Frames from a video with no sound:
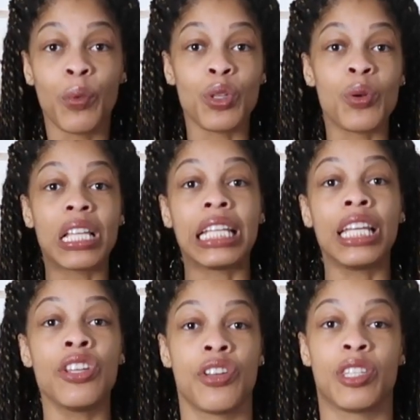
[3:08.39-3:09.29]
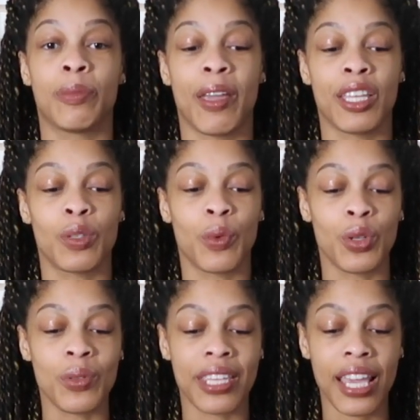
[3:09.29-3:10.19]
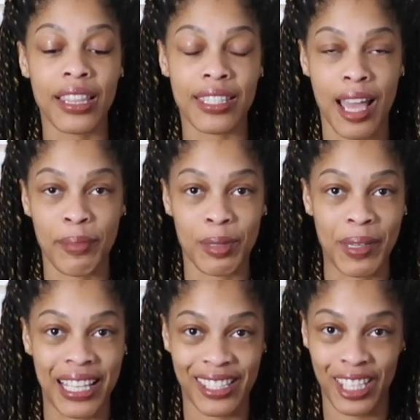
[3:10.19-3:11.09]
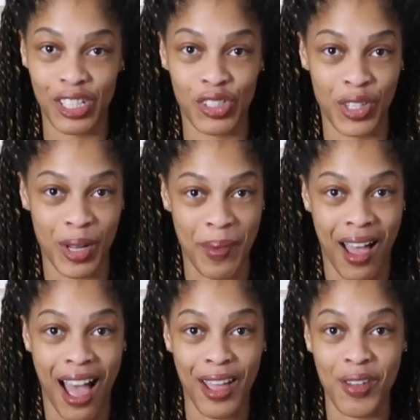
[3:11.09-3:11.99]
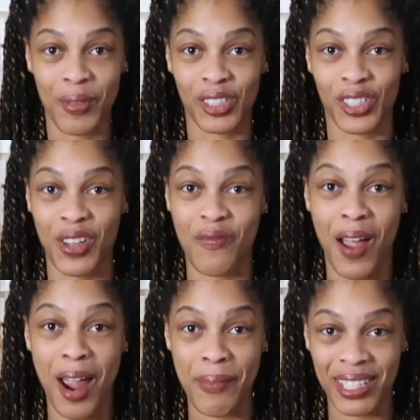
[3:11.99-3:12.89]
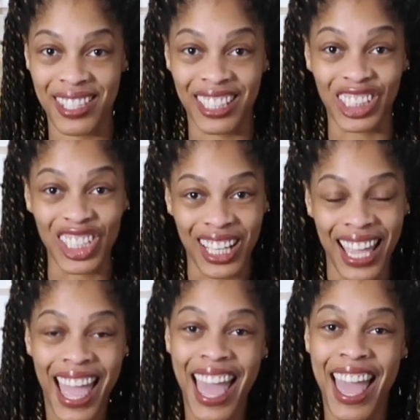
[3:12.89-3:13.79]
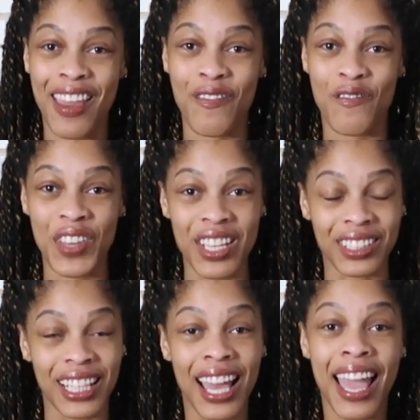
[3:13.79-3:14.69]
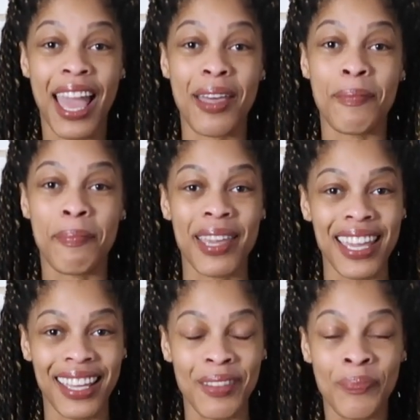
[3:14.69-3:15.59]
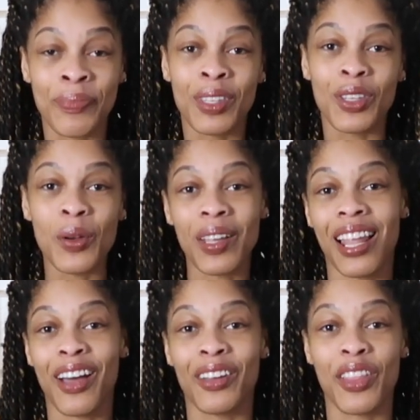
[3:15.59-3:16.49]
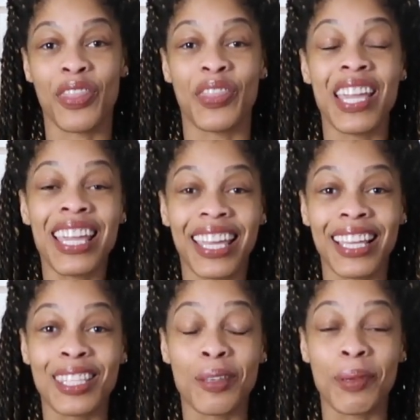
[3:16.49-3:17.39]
when you clean your space, when you take the time to be intentional about how you want your environment to look and feel and be, you allow your thinking to